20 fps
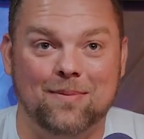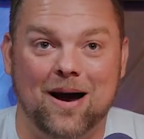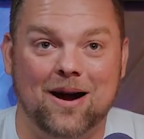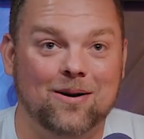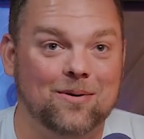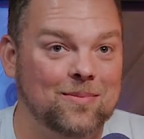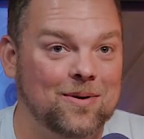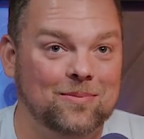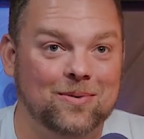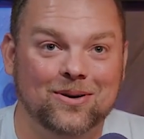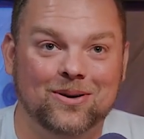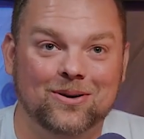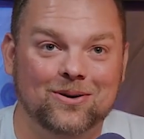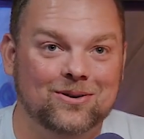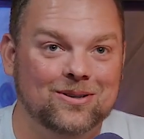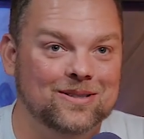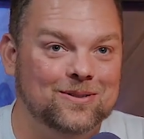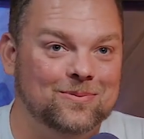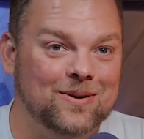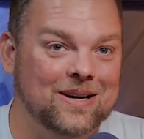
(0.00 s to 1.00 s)
I remember
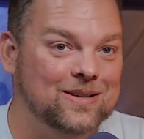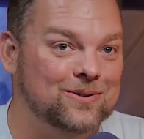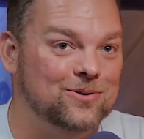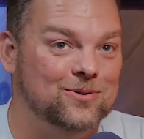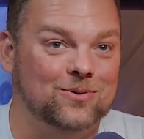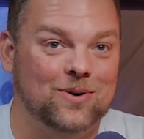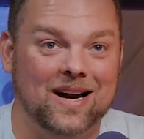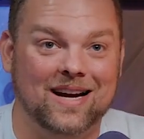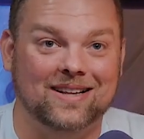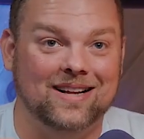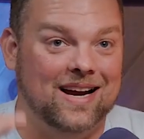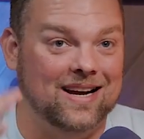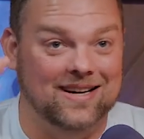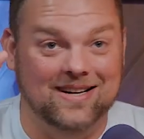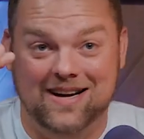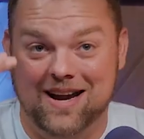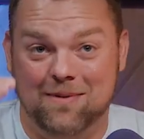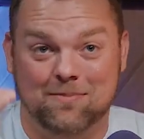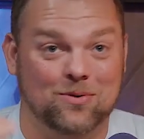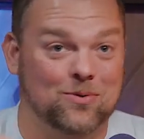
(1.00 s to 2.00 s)
this place was ranked like
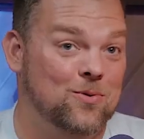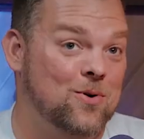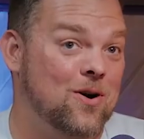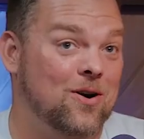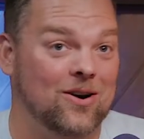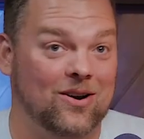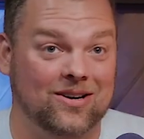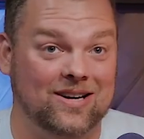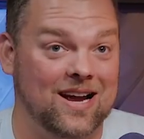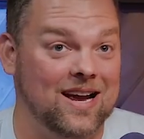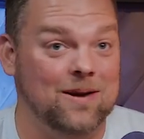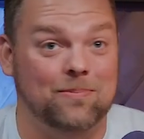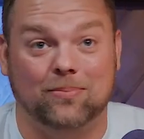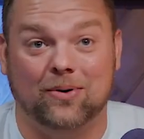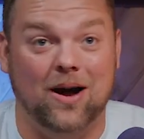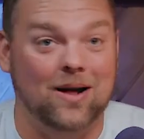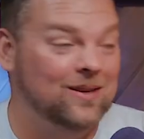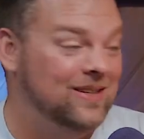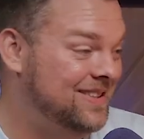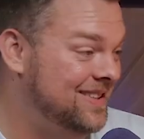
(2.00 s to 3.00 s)
number 1 on, it
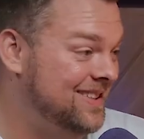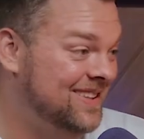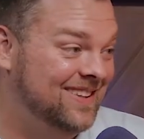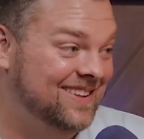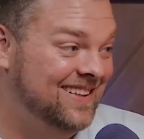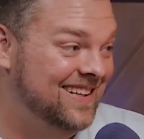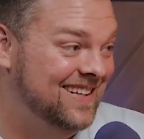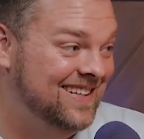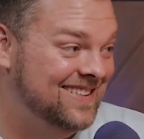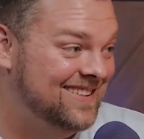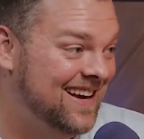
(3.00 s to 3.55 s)
probably still is.